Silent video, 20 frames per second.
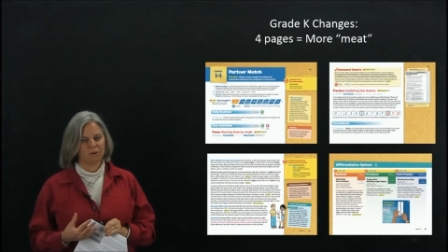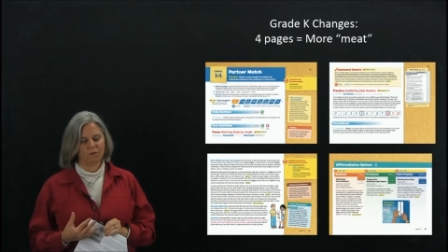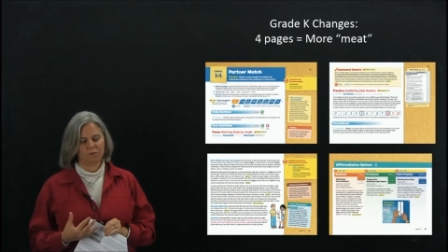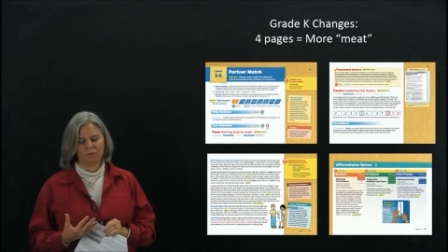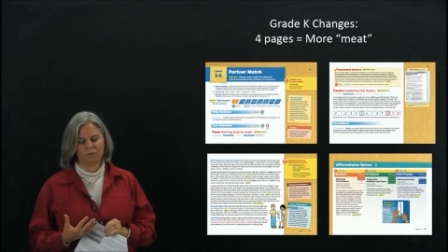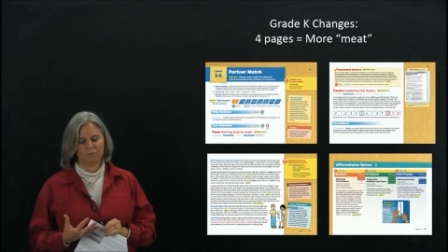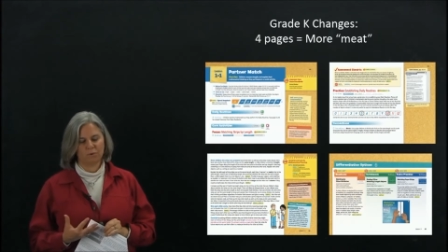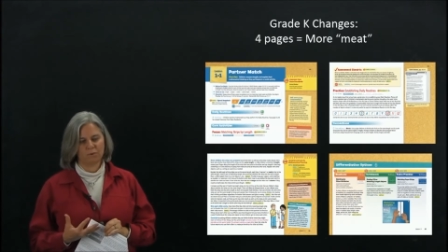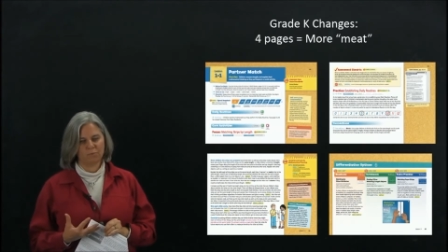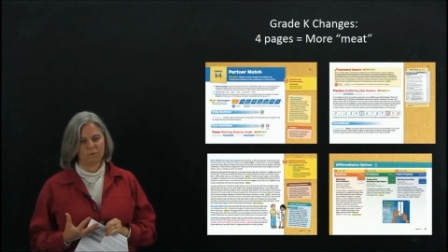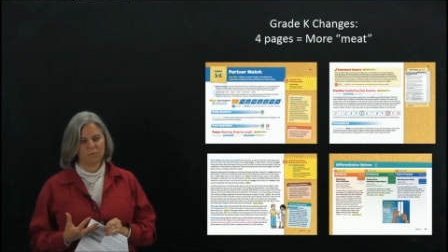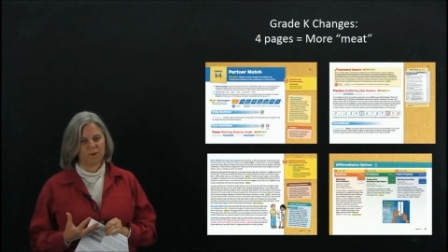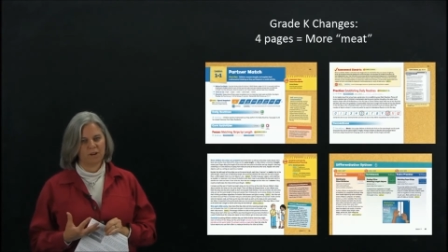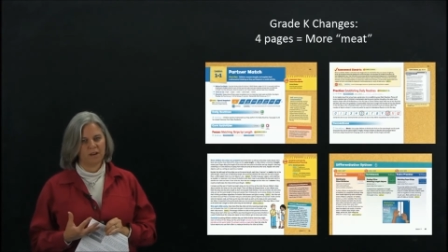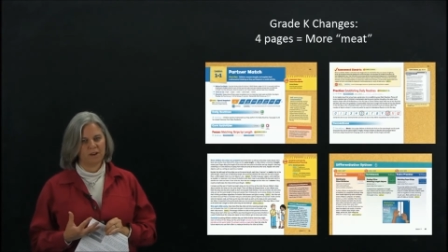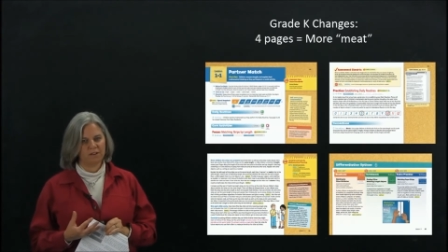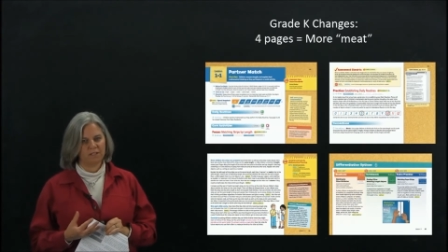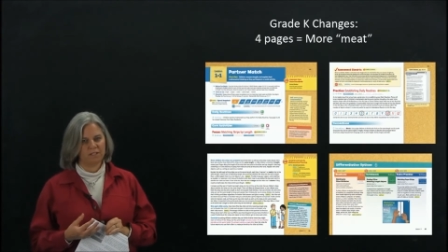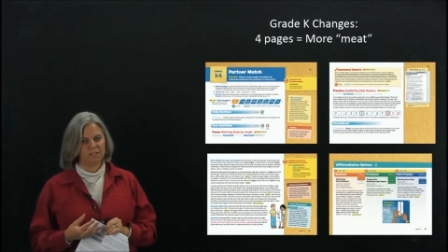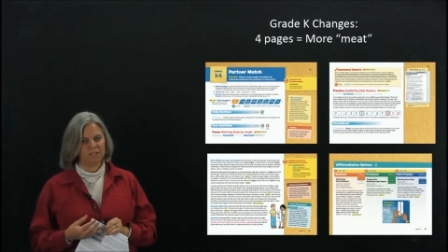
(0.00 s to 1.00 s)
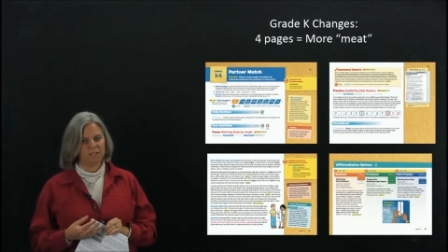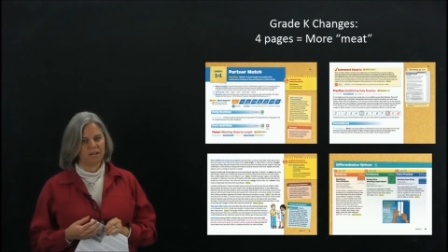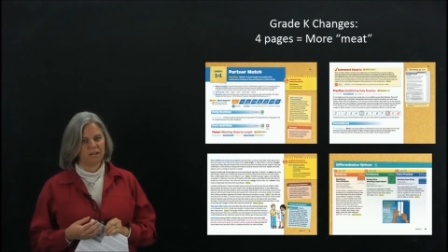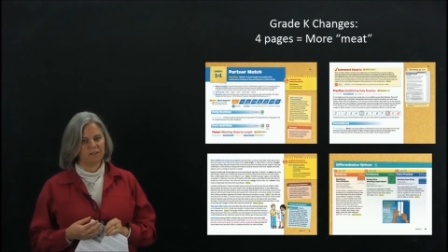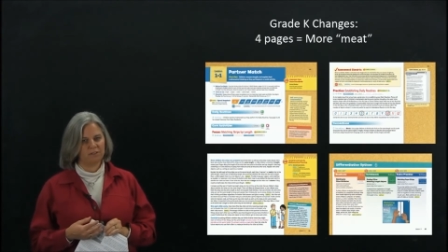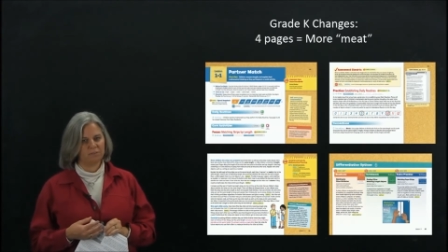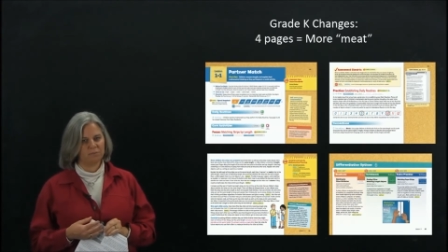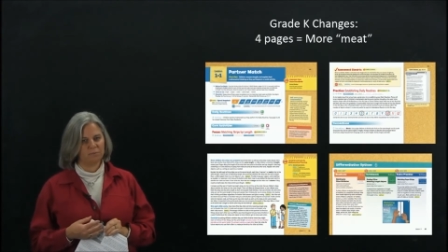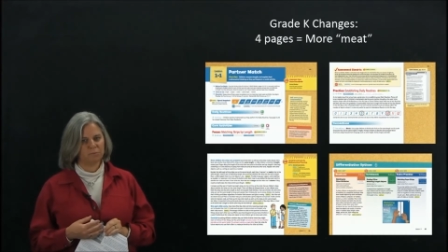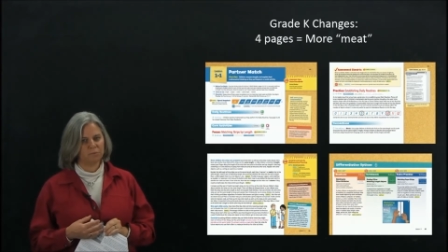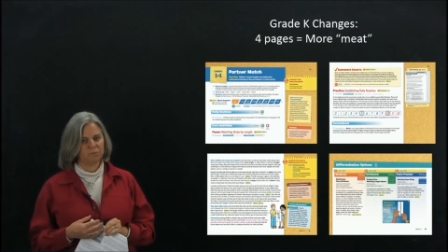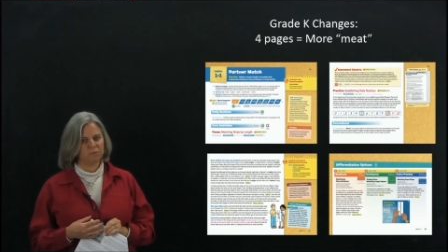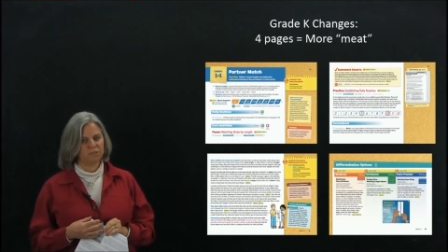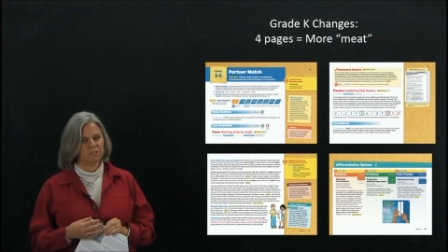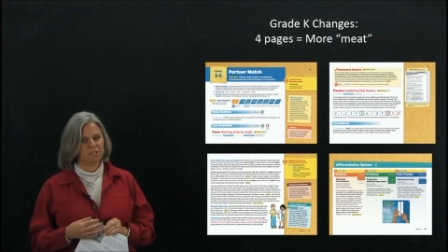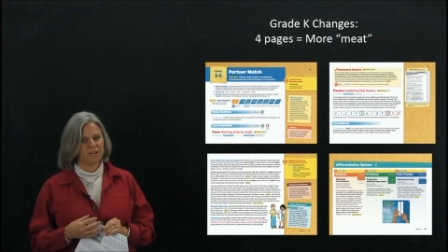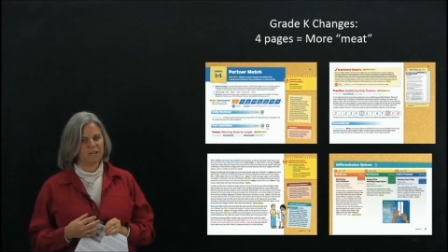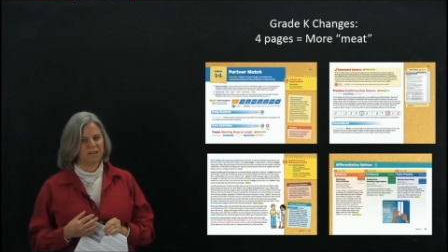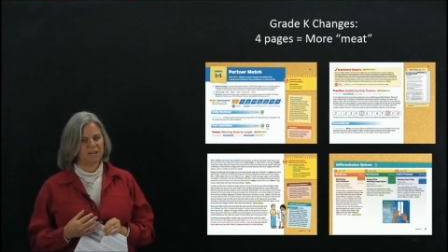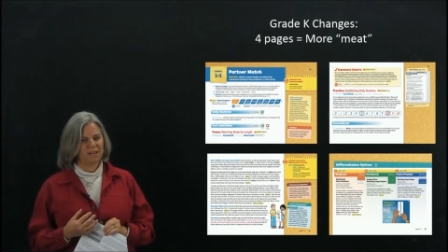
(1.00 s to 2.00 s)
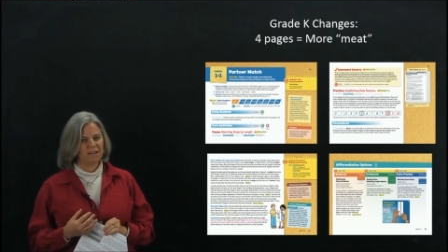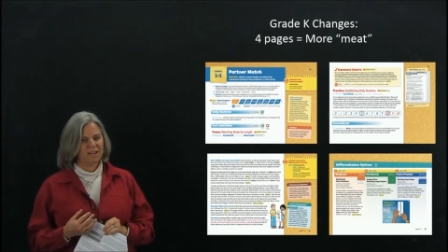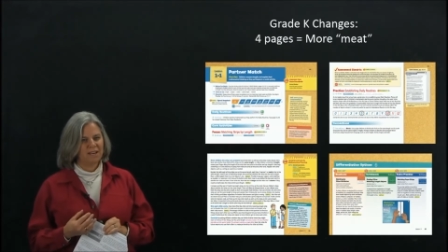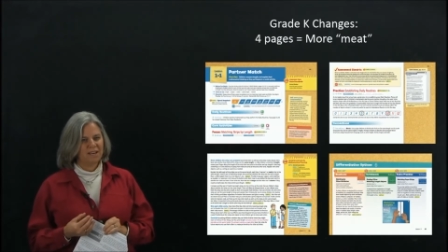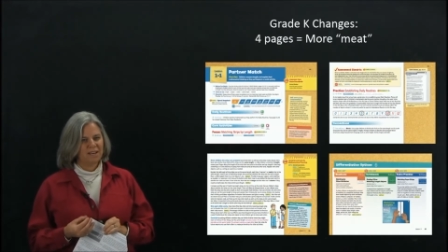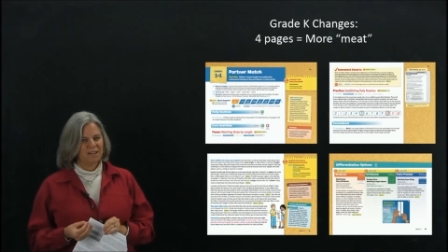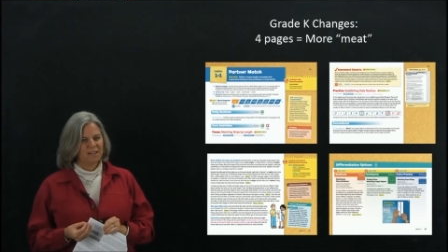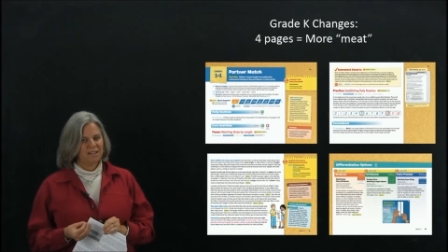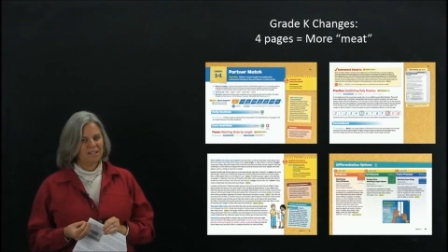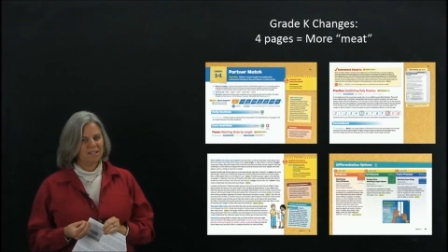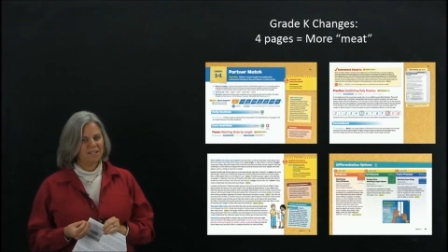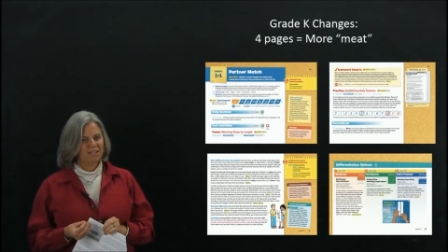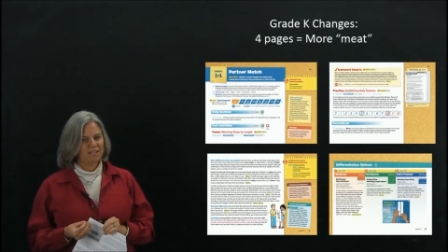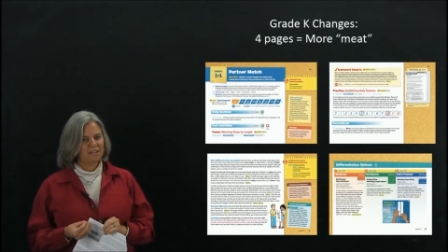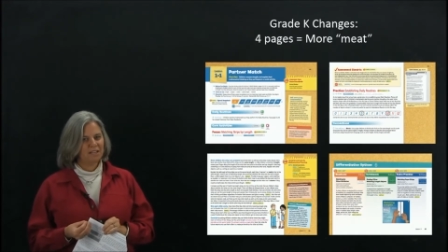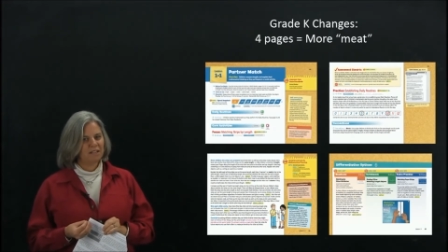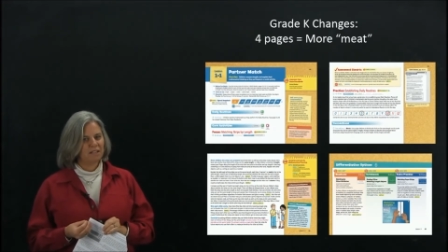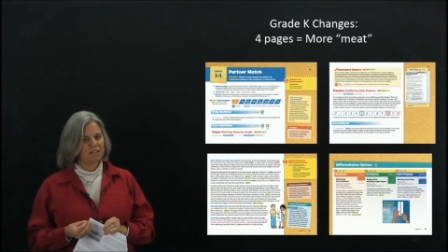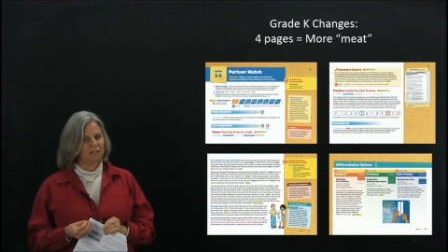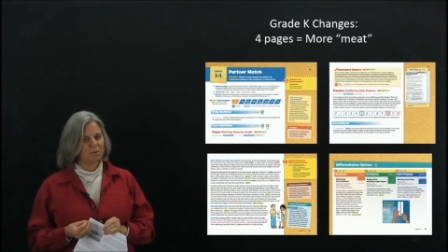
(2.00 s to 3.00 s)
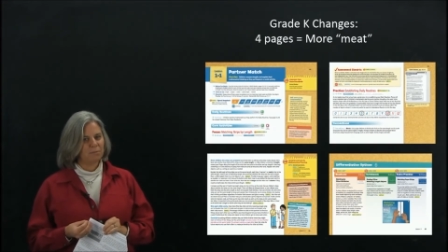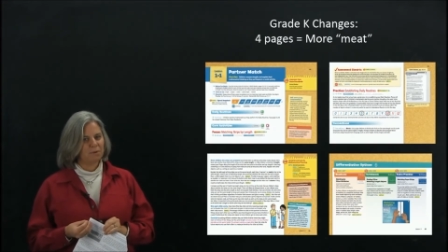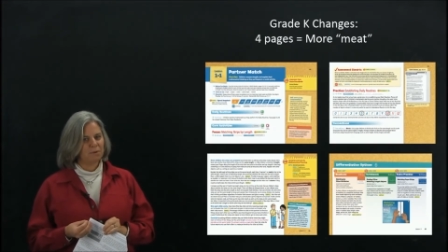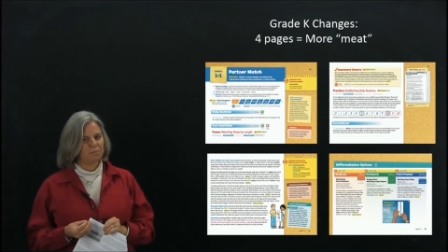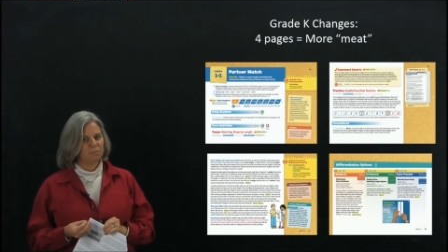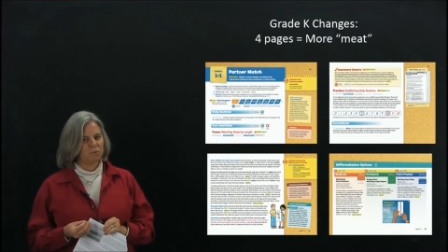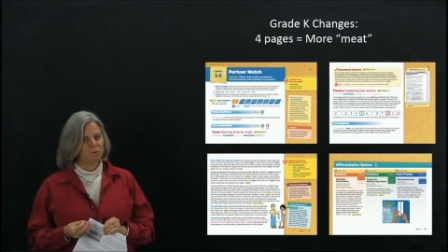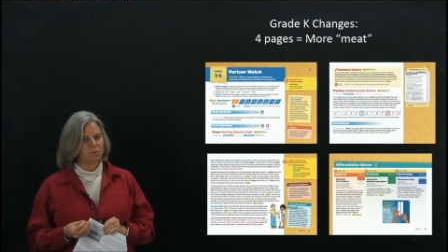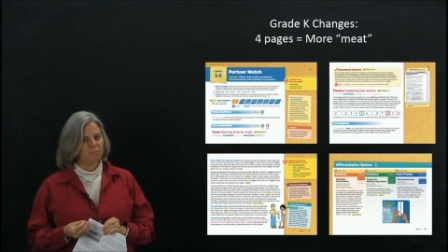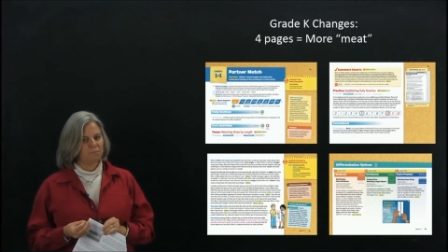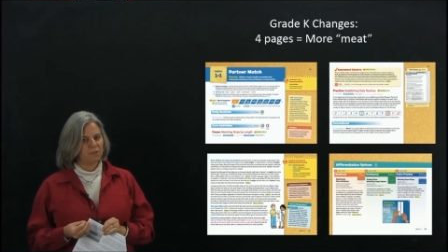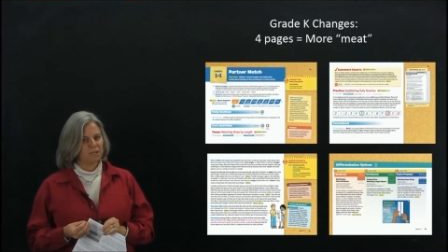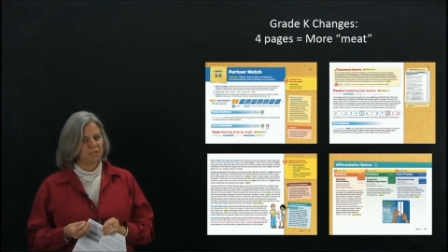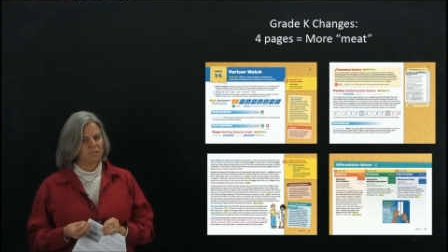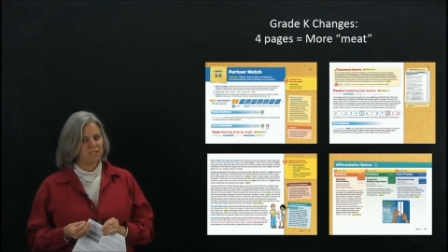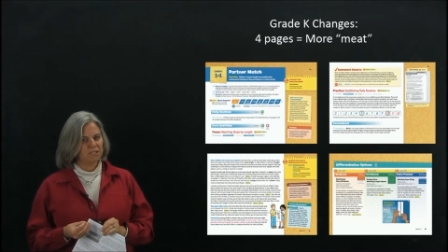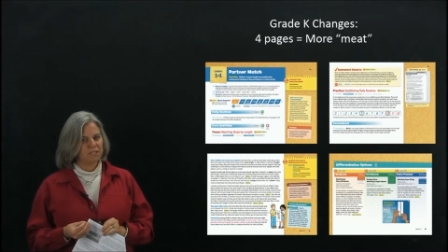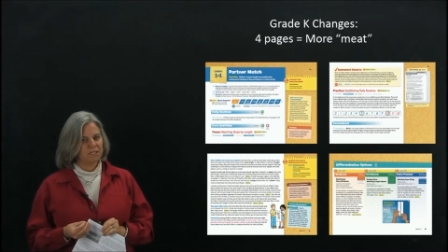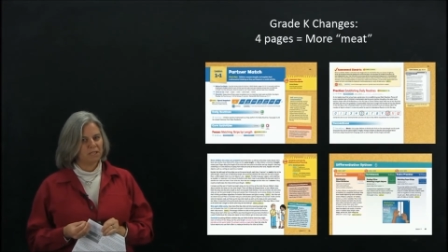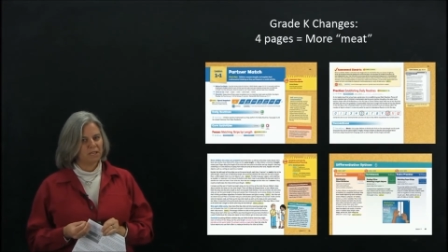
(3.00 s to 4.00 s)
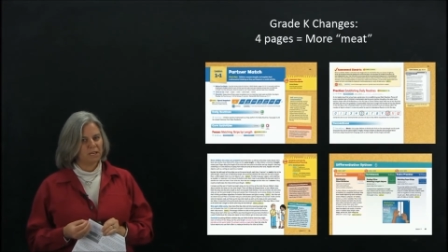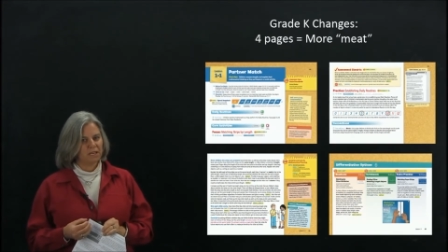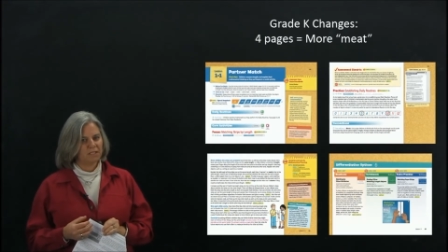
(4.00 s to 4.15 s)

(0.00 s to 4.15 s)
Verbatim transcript: or when we went out into classrooms was that they needed a little bit more meat.